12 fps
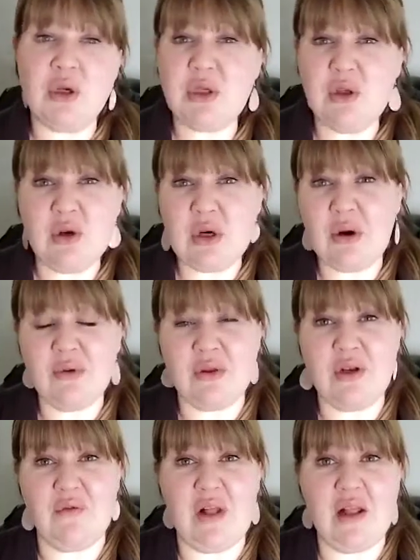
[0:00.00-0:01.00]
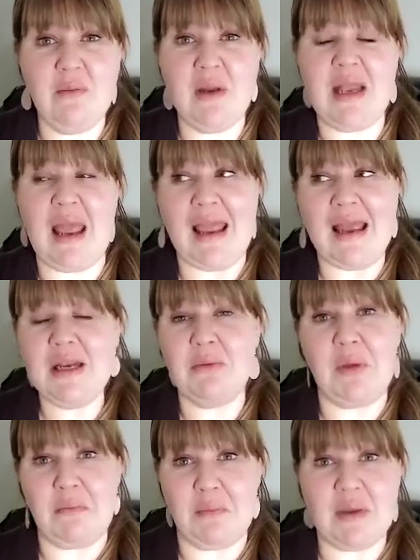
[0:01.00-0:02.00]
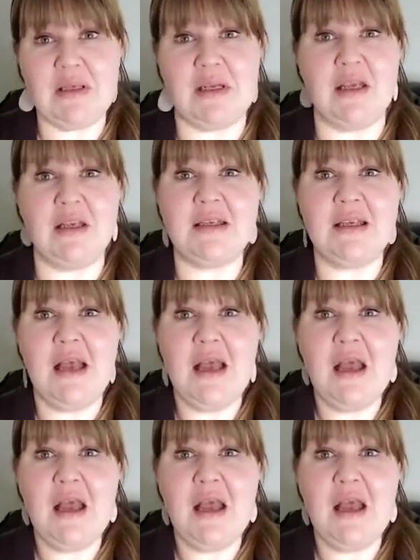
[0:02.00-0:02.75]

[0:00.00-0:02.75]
personal growth and development and in my business.